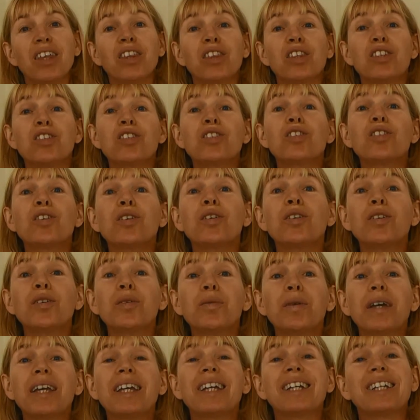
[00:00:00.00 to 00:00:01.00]
The sooner
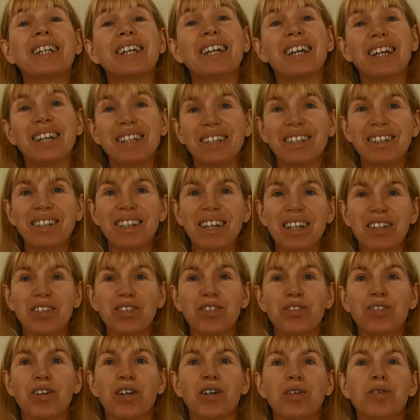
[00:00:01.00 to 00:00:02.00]
we can end our
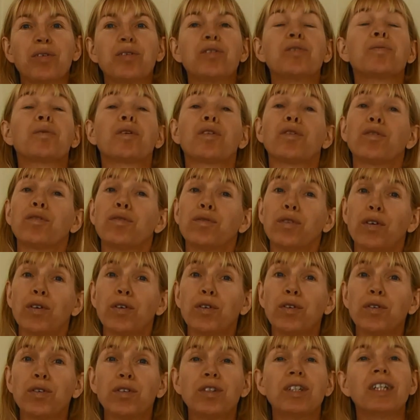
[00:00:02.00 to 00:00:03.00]
struggles with
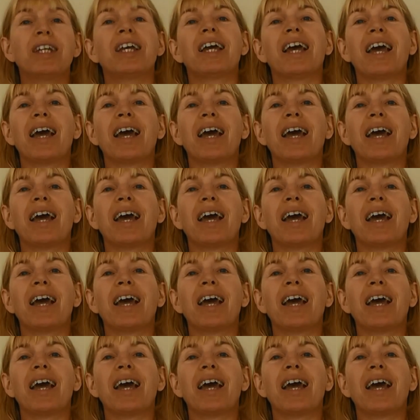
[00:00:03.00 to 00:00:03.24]
food,